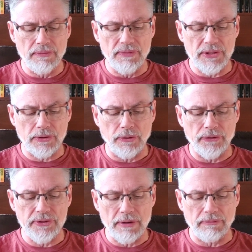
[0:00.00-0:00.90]
physical
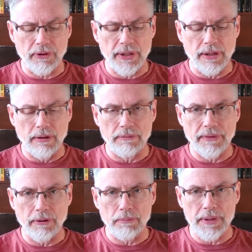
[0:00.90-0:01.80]
suffering of
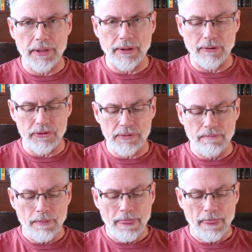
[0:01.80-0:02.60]
their peers.